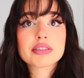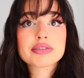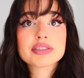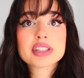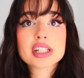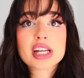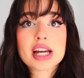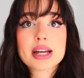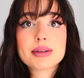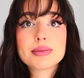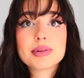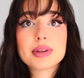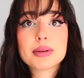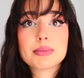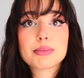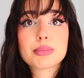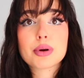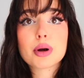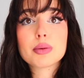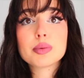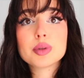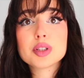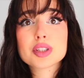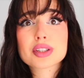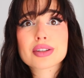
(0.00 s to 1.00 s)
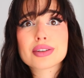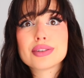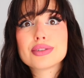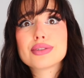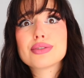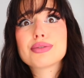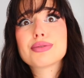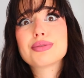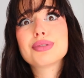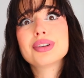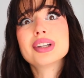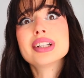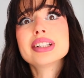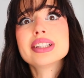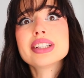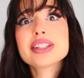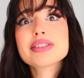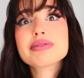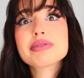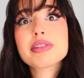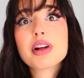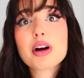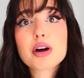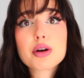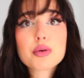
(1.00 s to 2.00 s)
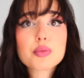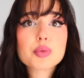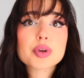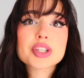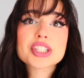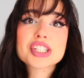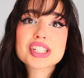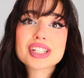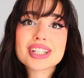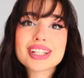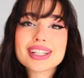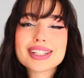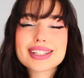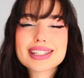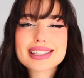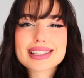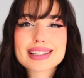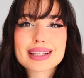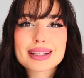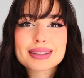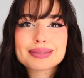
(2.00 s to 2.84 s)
of time and probably is going to fill this vlog, which is